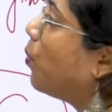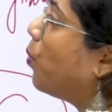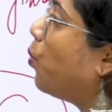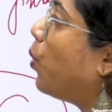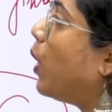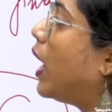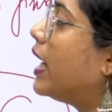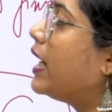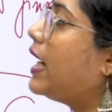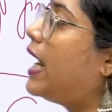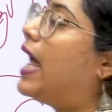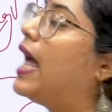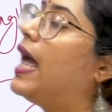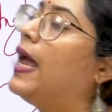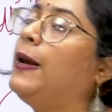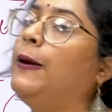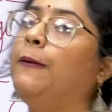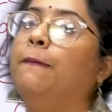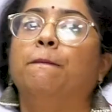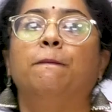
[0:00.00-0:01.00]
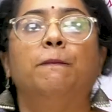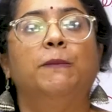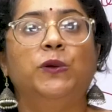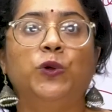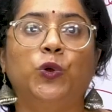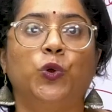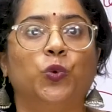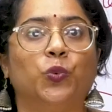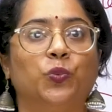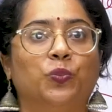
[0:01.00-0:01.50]
1 and
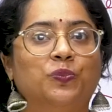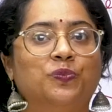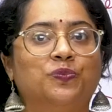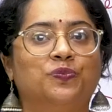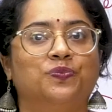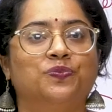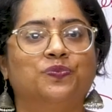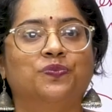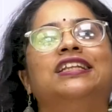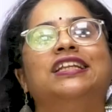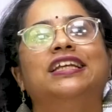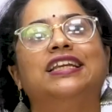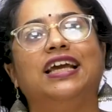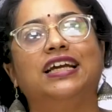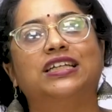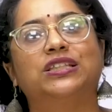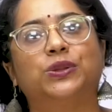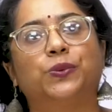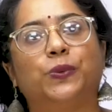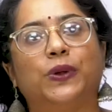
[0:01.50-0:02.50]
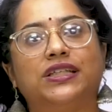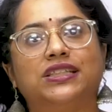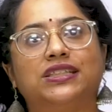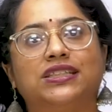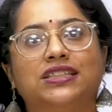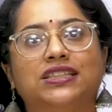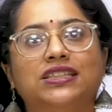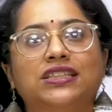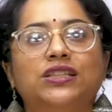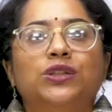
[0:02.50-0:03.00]
2. The next
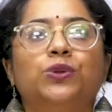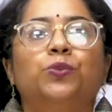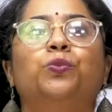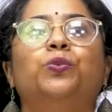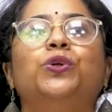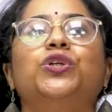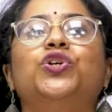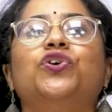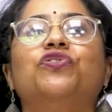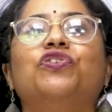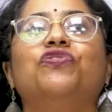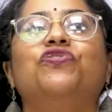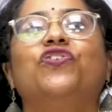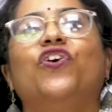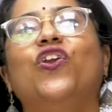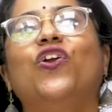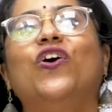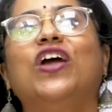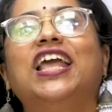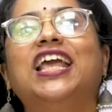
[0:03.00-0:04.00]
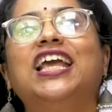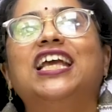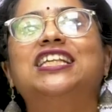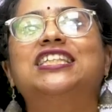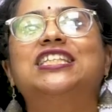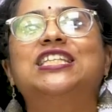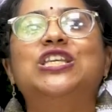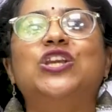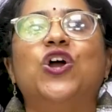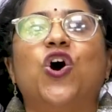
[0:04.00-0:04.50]
question is, which of the following
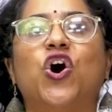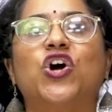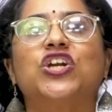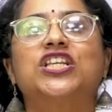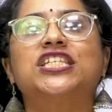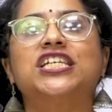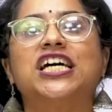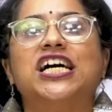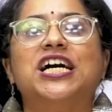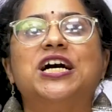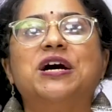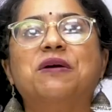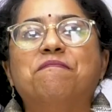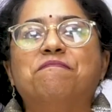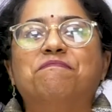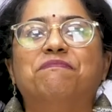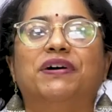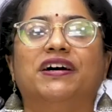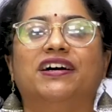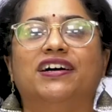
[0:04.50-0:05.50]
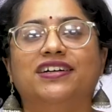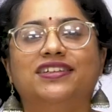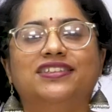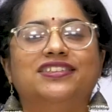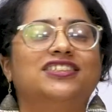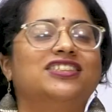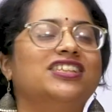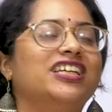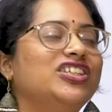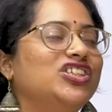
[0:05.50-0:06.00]
is not a bird?
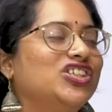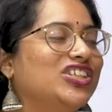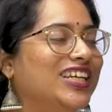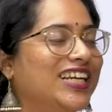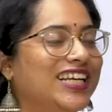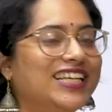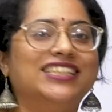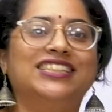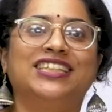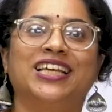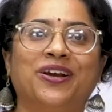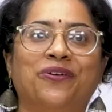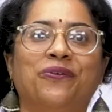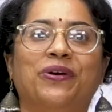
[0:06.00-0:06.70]
Such an easy